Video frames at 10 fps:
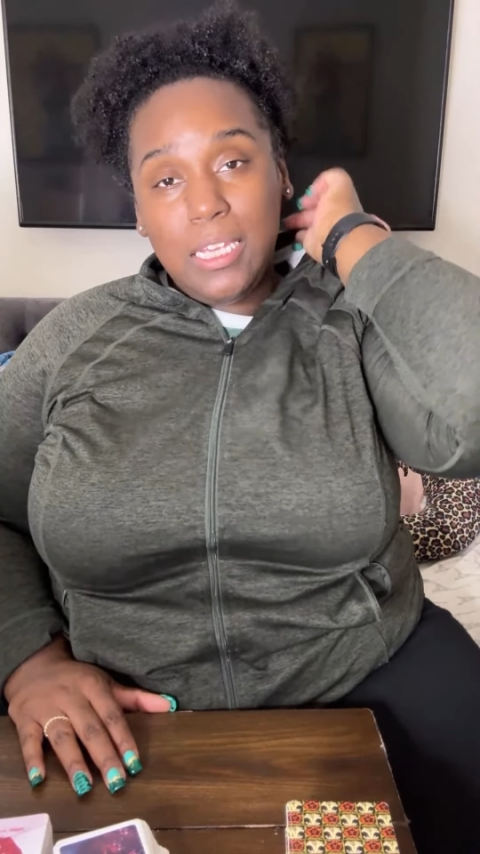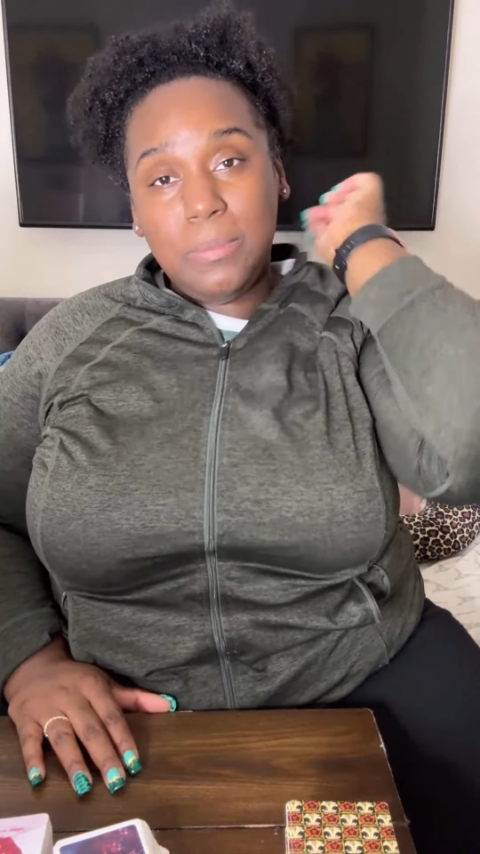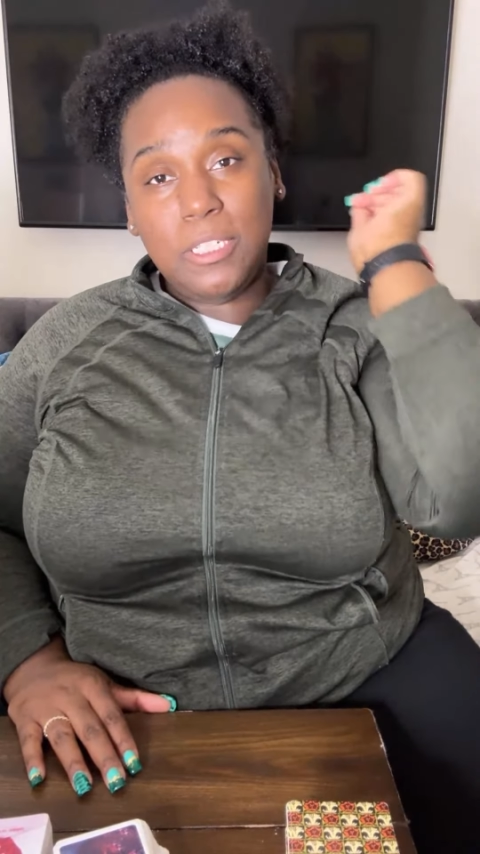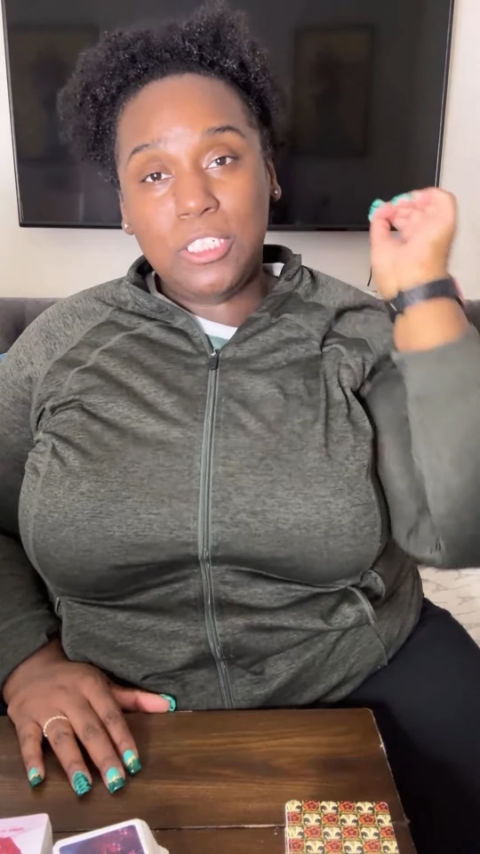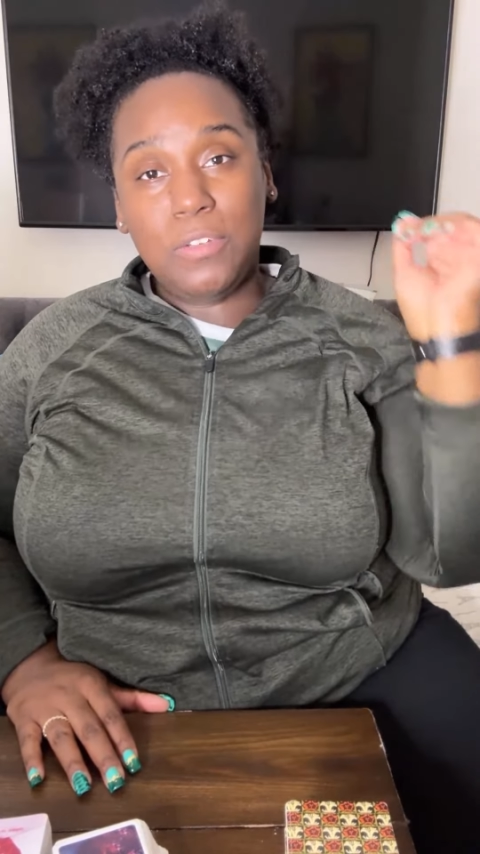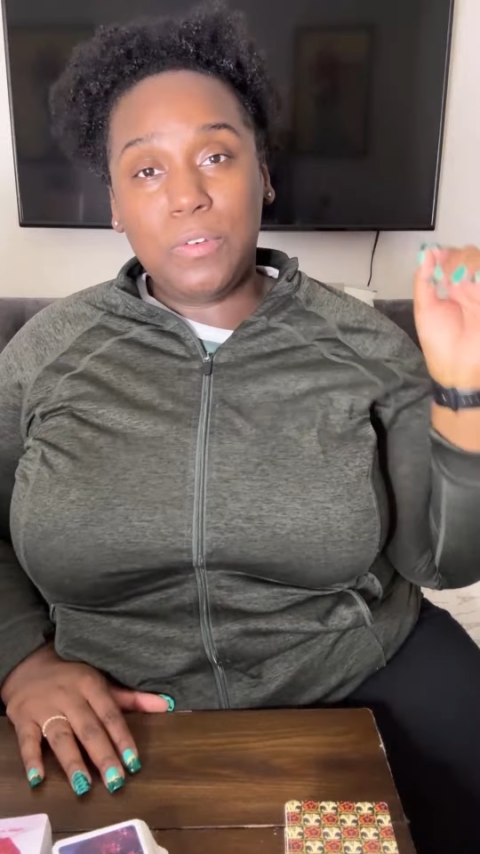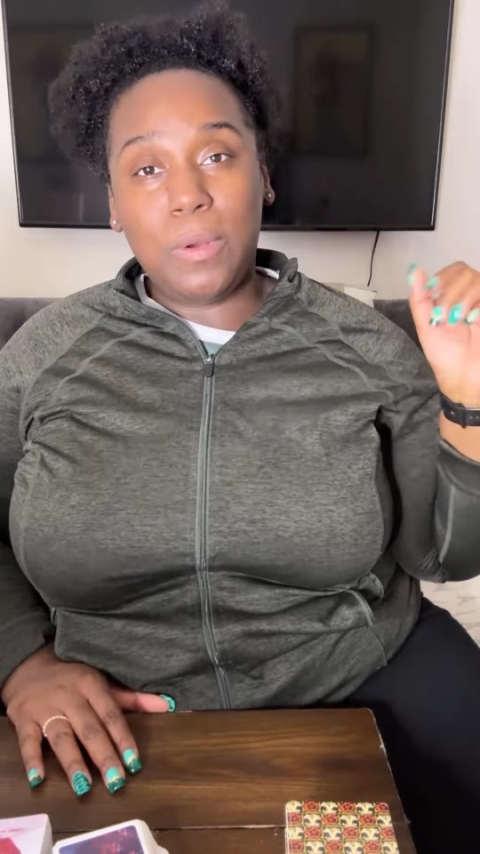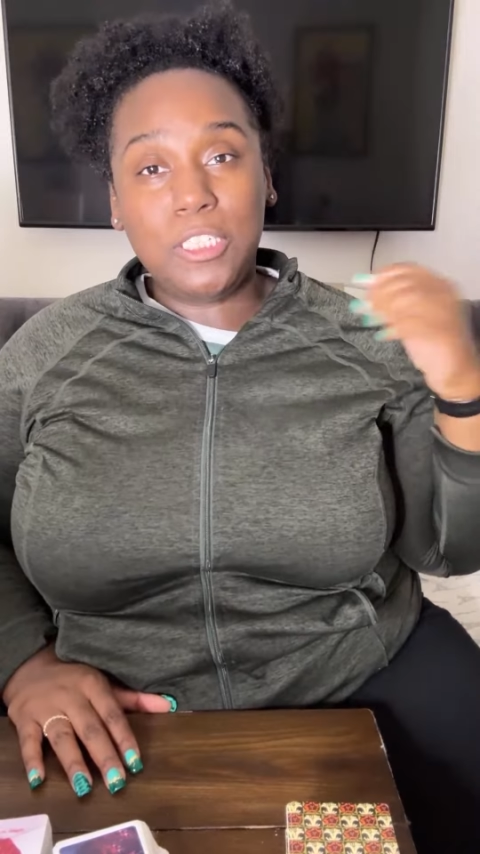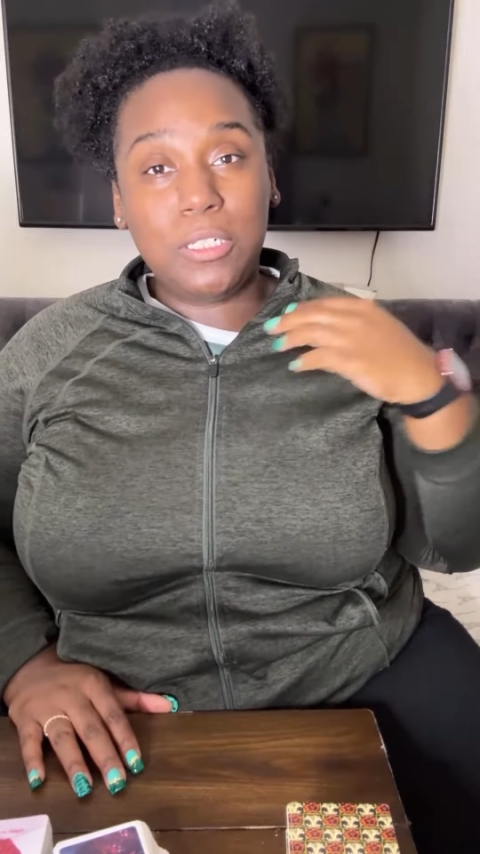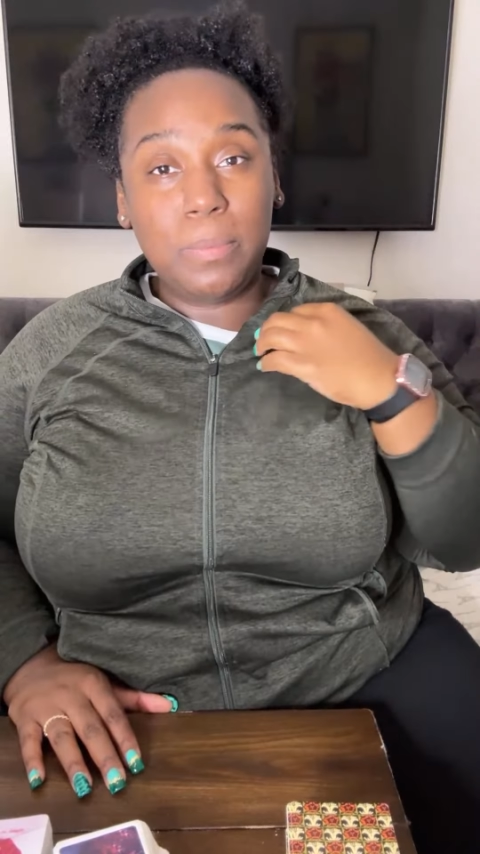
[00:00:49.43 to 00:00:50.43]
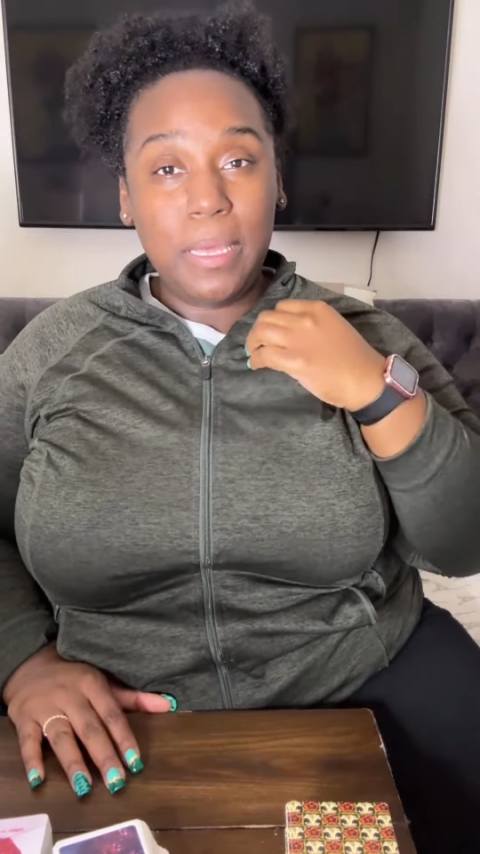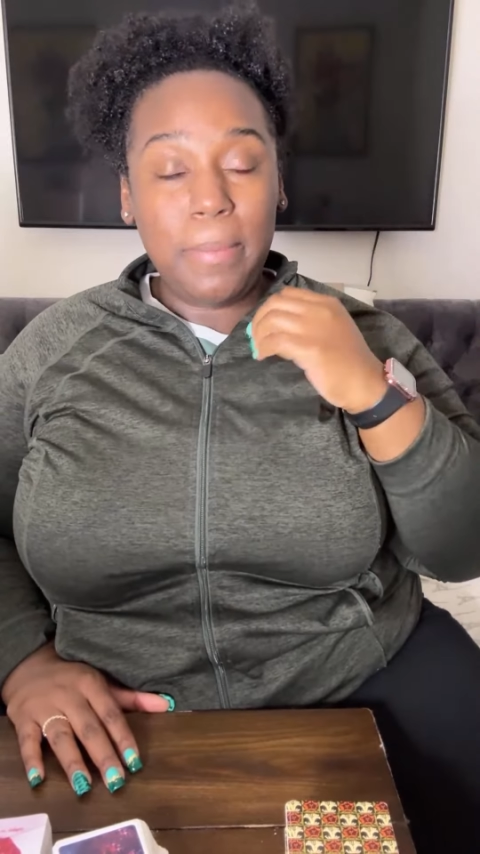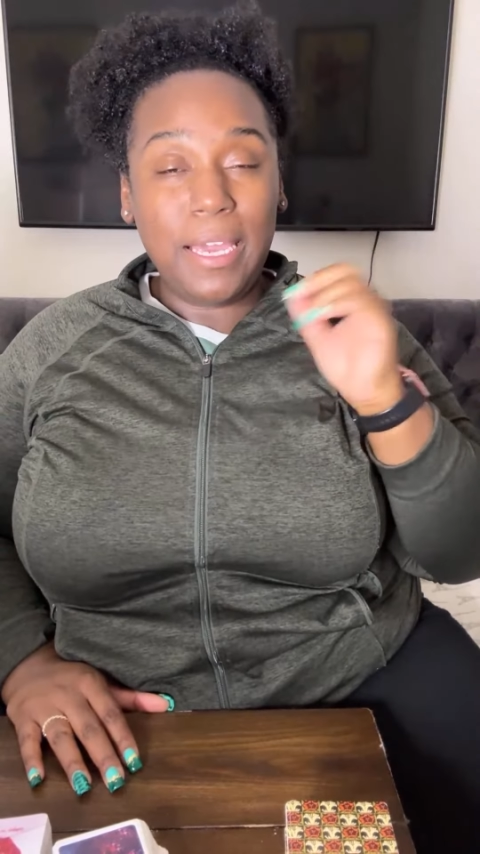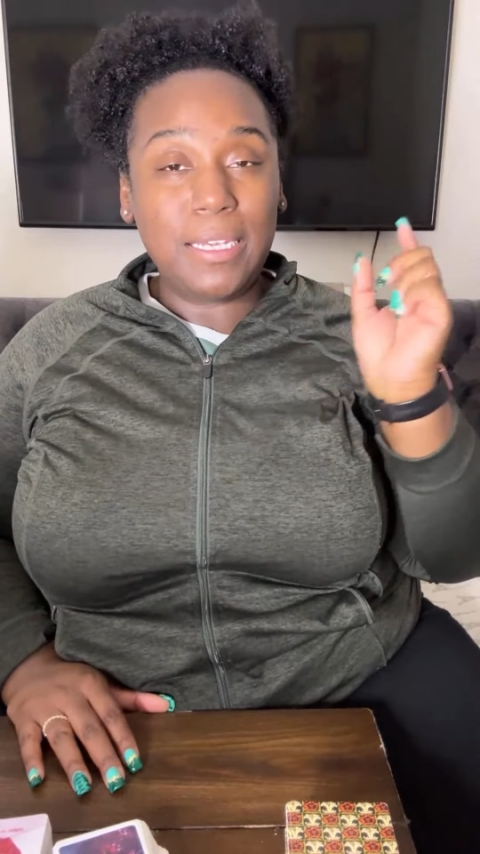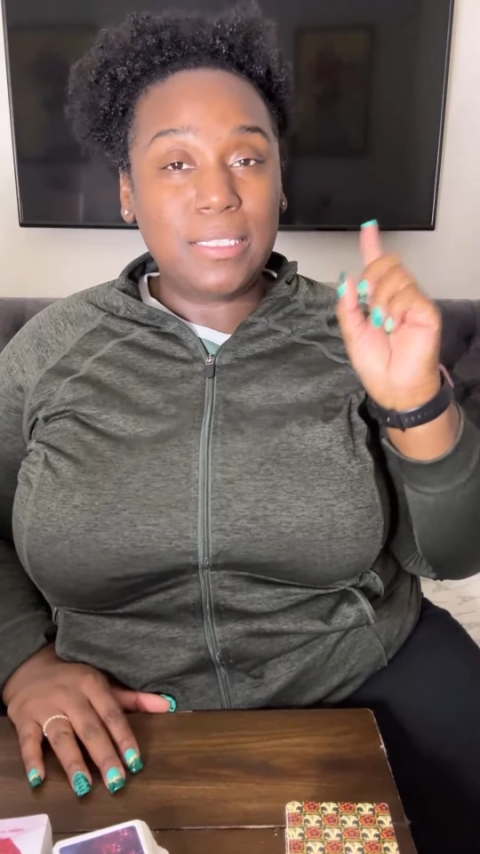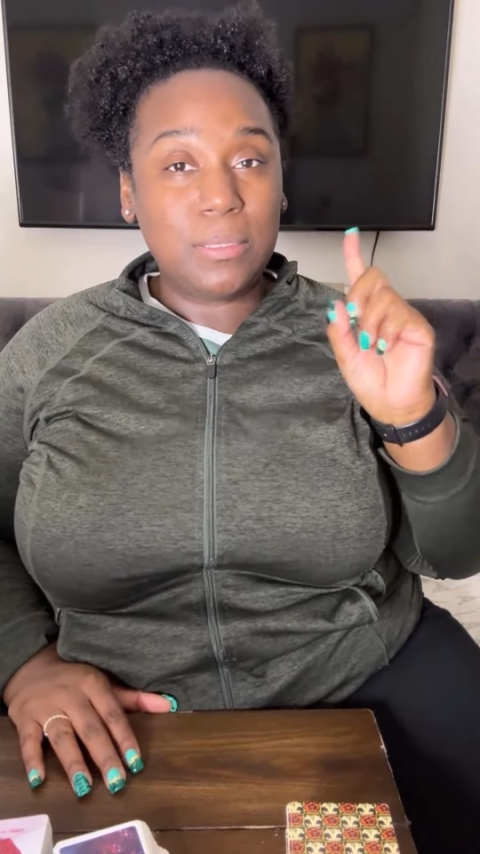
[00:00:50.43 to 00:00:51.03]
especially if you're watching the playback,